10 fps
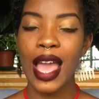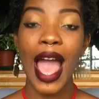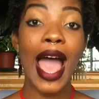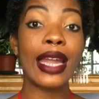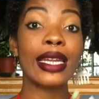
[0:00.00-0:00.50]

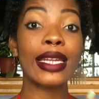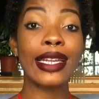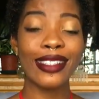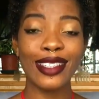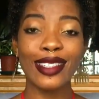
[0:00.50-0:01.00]
and
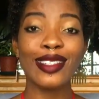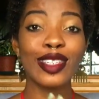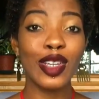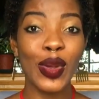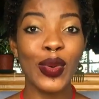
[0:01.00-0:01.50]
little to
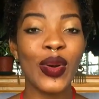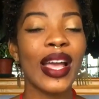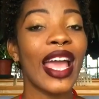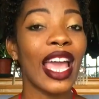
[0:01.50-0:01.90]
no